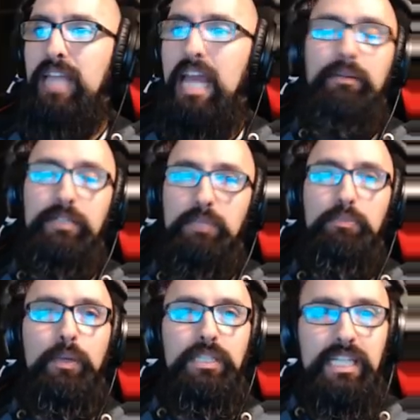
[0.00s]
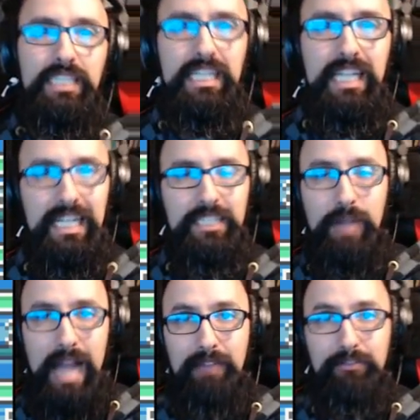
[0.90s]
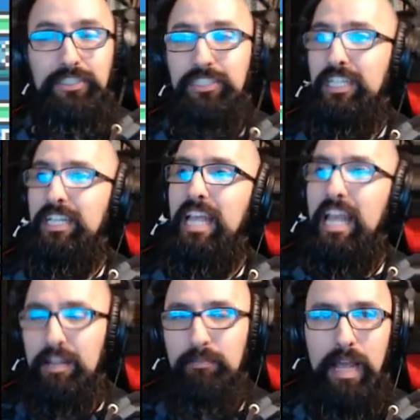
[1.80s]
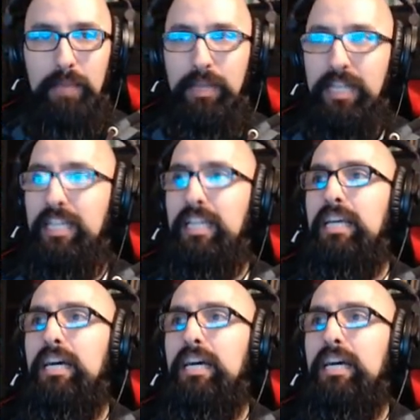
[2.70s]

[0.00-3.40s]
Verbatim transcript: Anyways, the point is, is they're averaged in my opinion.